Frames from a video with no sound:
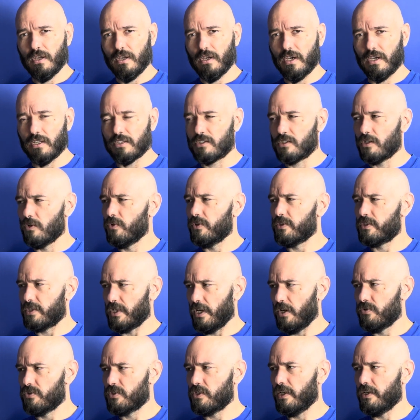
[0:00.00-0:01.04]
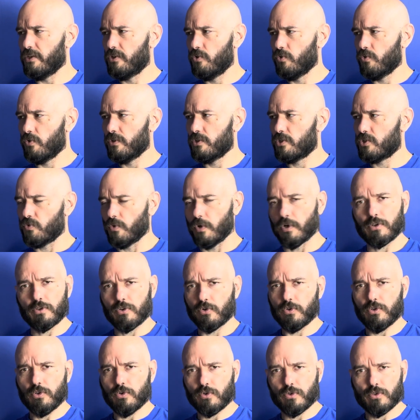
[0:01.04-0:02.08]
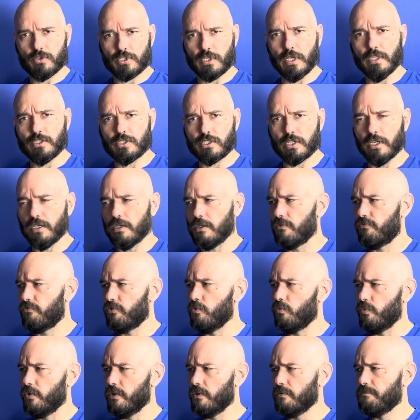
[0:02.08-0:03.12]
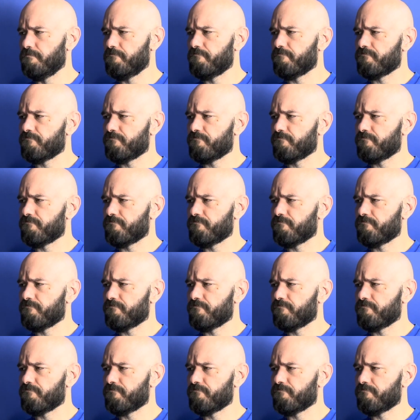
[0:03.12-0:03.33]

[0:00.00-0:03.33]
And so it sounds like your instructor, your sensei, if you will,